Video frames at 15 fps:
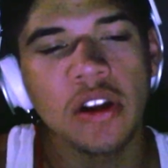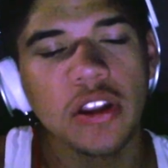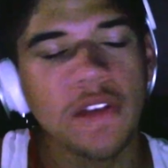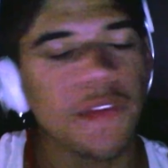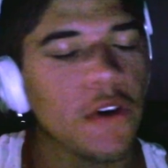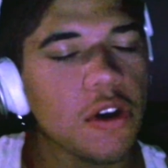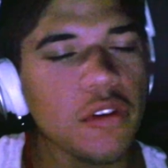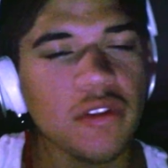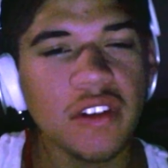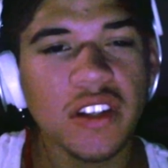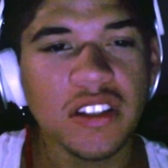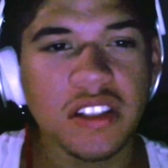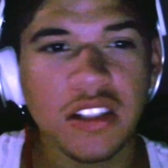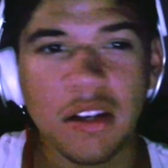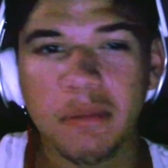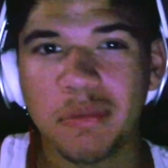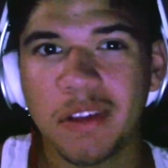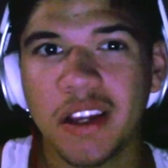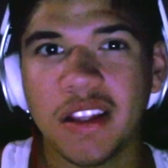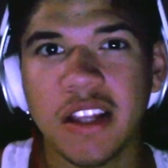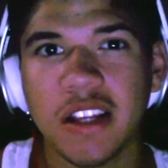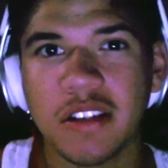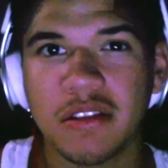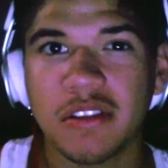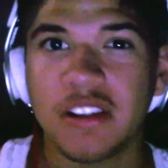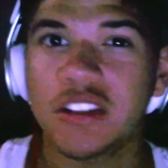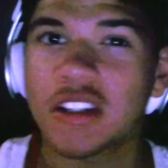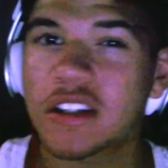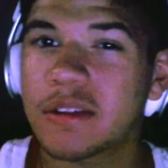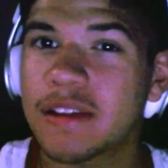So, the photorealistic
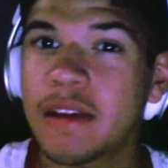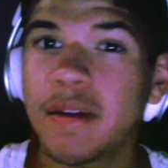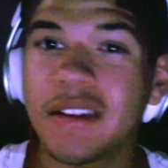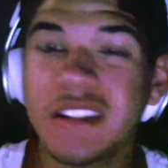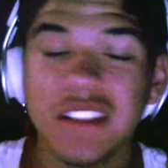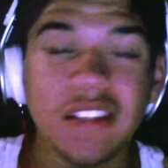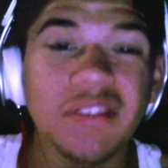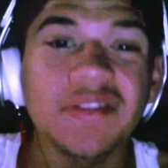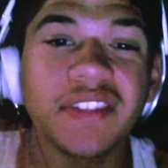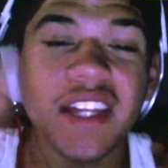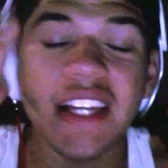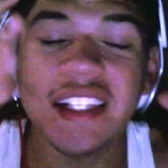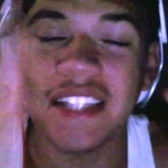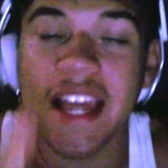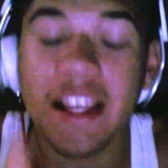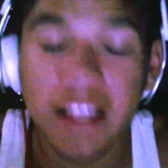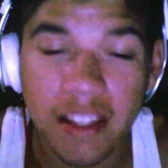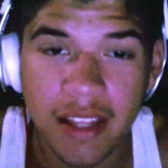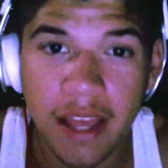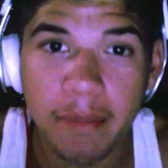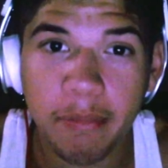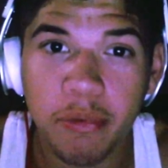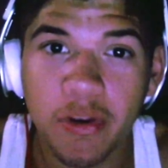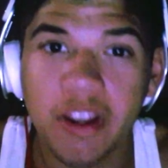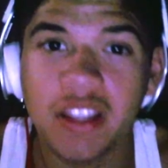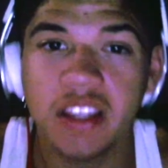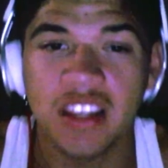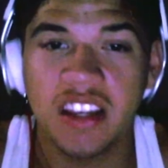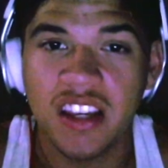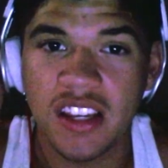complaint that critics are complaining about this, exactly
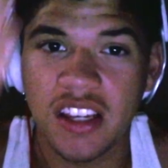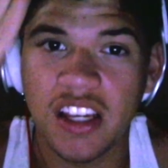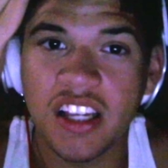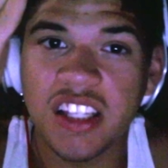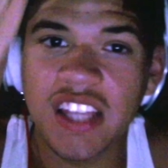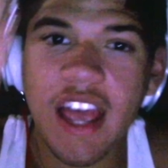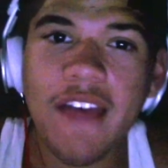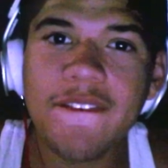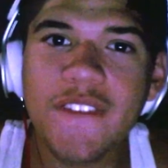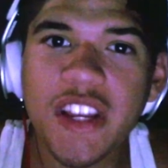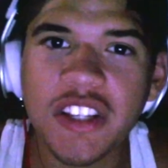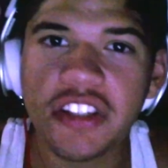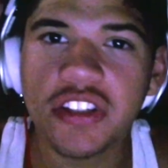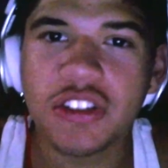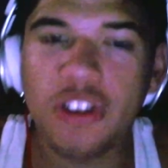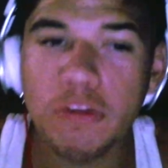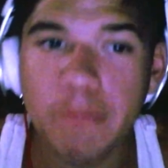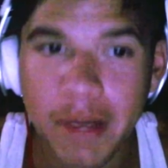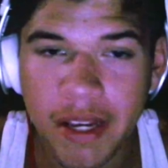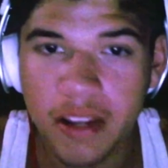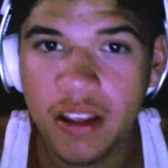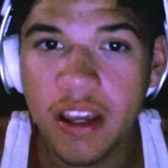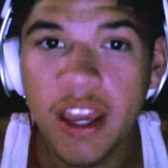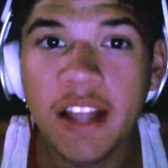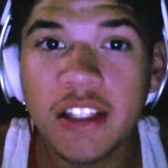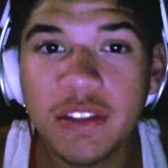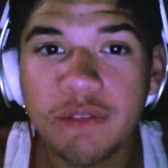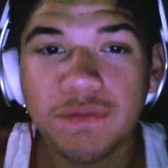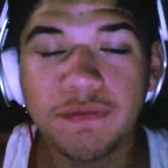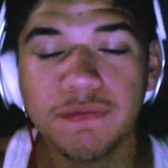that point, is effing
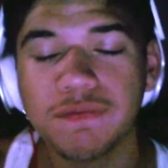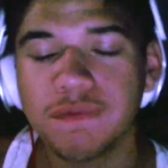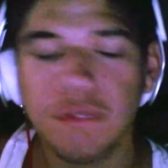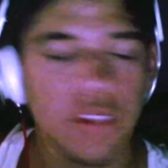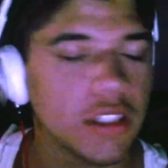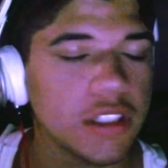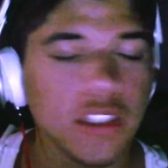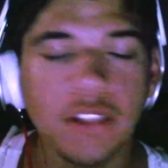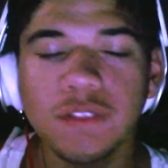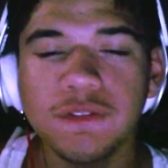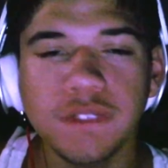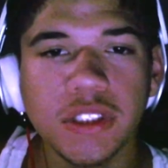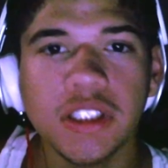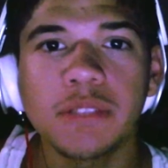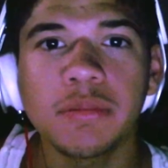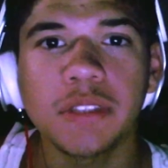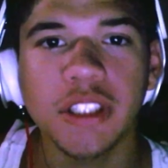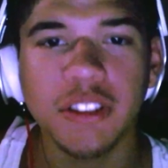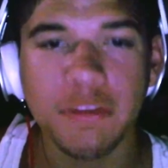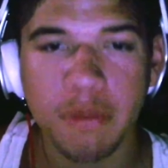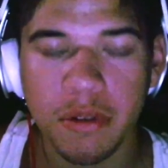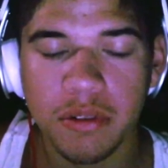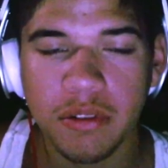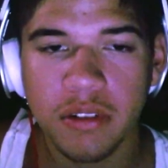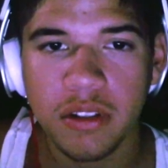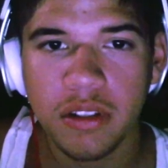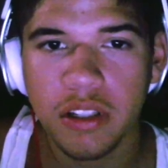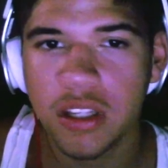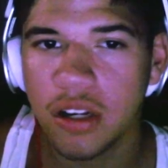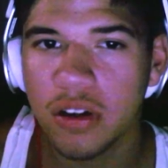stupid. It's it's unfucking
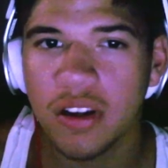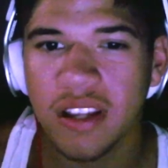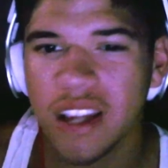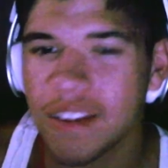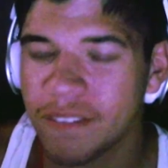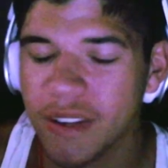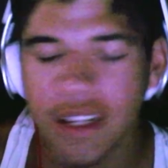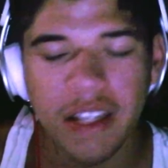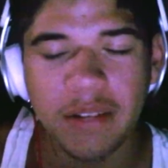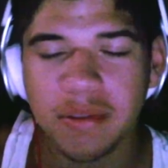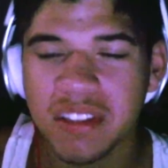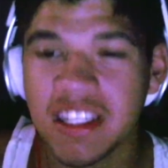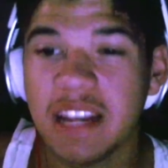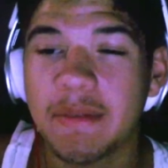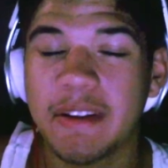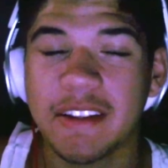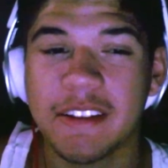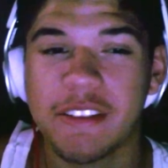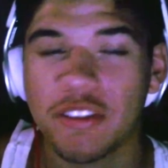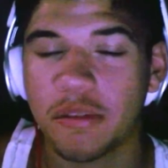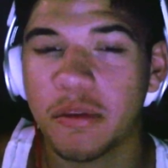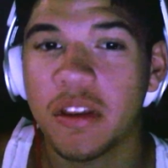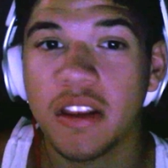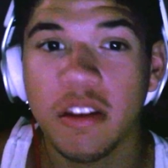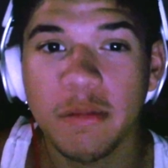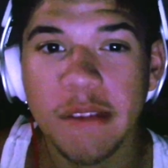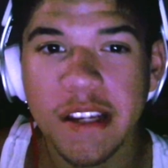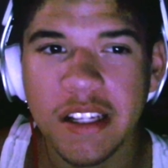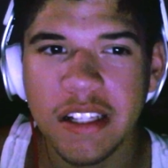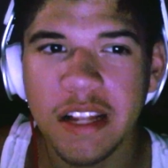believable. You know, I'm fucking upset about
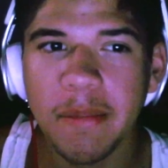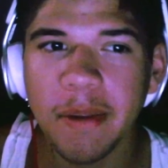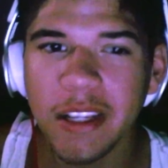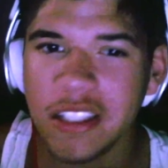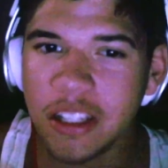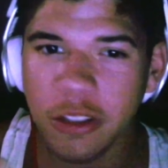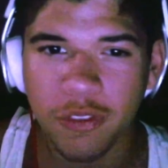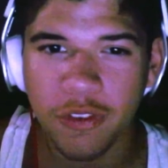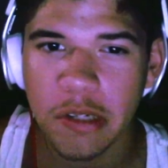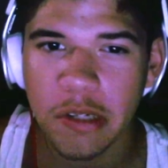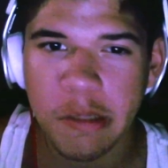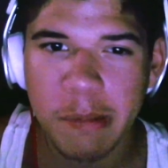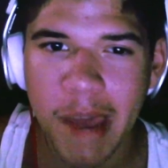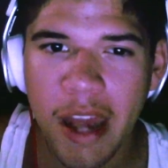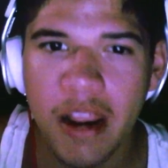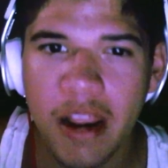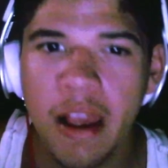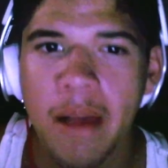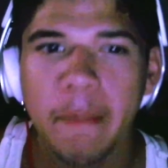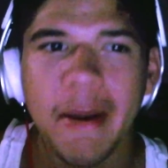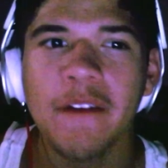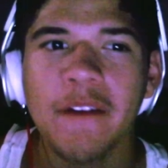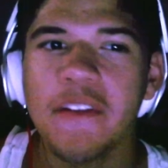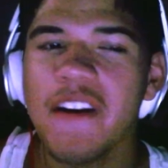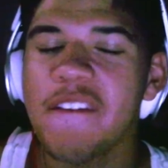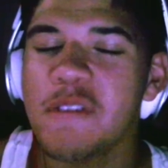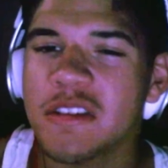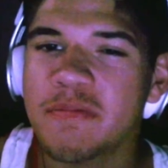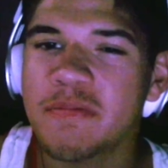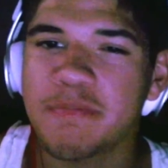this film because not because how the film is bad,
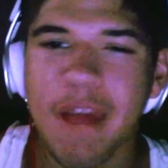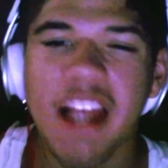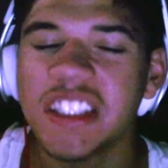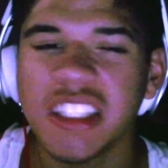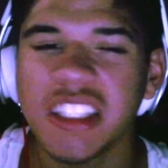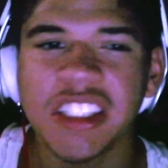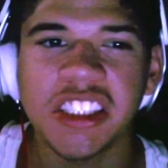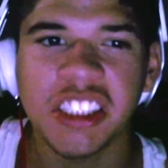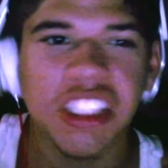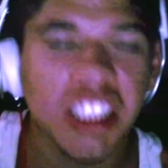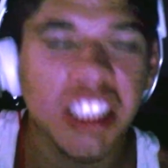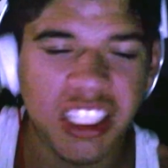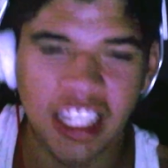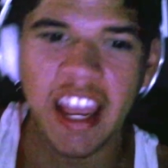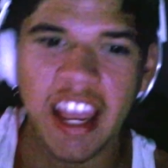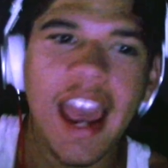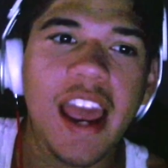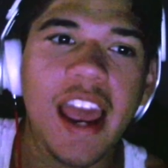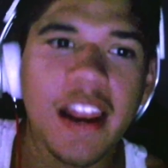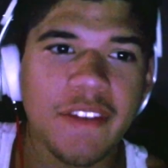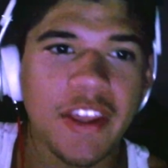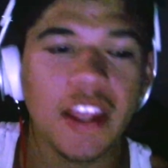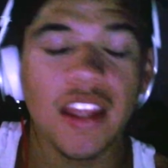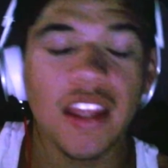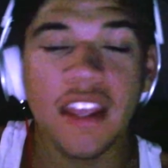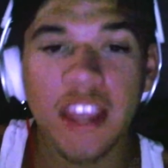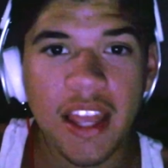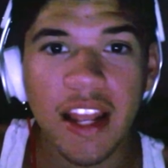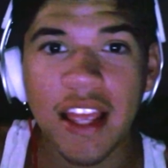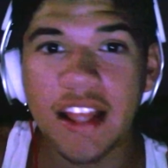but how everyone's bashing the shit
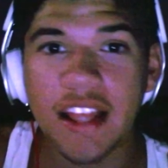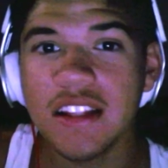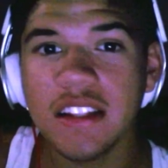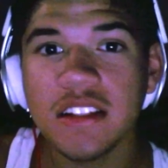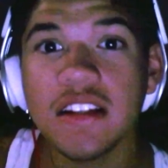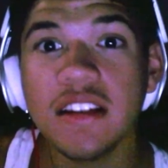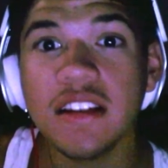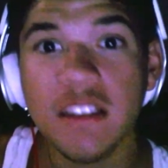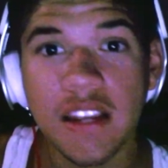out of it, and